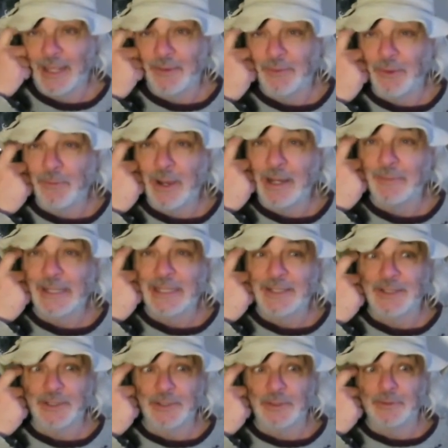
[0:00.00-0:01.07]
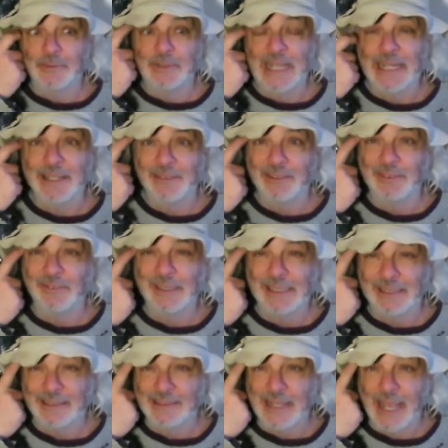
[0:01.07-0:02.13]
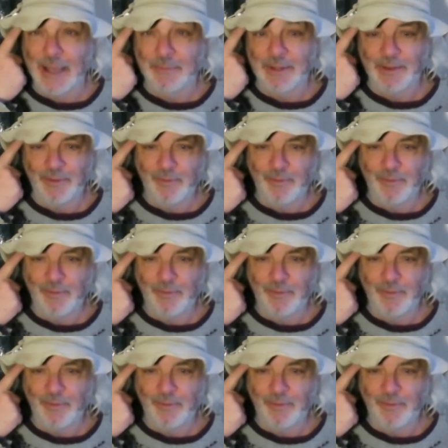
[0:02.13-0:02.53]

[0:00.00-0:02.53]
If you want me to tentatively accept